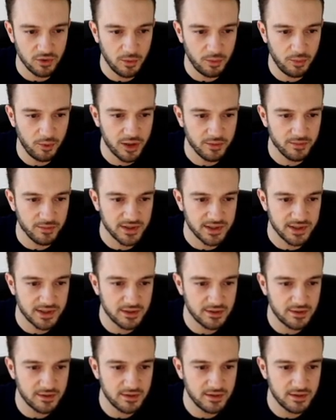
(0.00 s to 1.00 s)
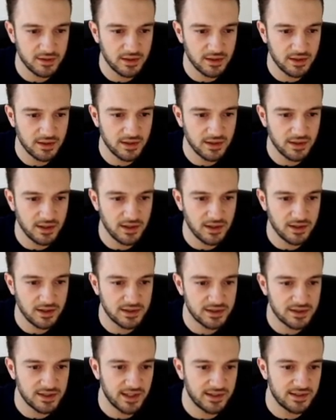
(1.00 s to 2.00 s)
appointment
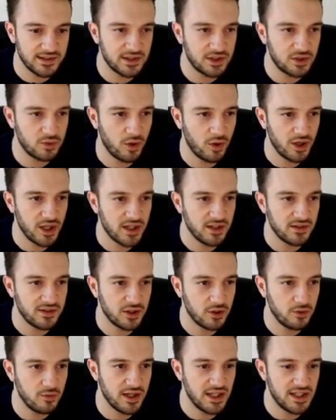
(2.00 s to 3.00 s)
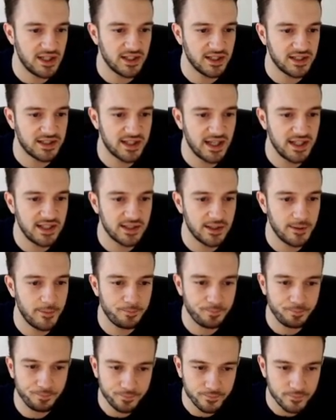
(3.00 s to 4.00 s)
setters, what you can do is you can say to
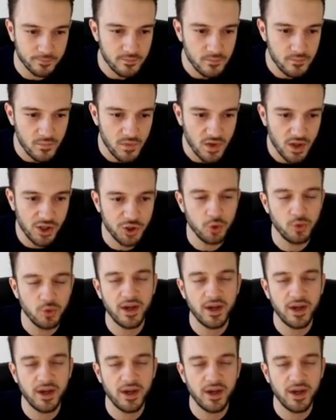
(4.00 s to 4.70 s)
them, you